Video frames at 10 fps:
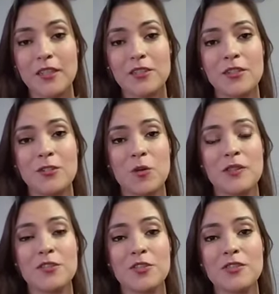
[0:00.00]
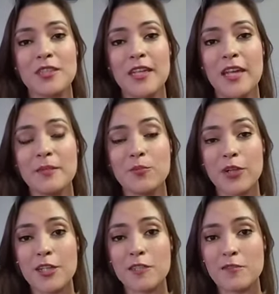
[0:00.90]
you can always go to any
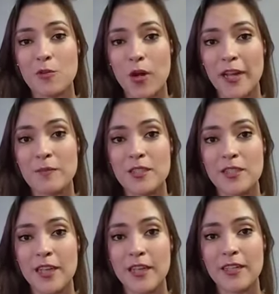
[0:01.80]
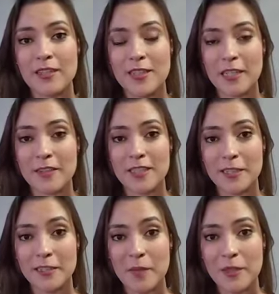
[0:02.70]
branch of the YMCA inside of the
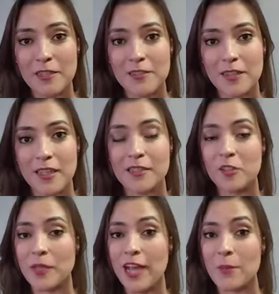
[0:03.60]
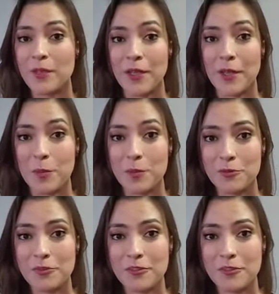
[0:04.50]
city limits, and they'll be happy to help you.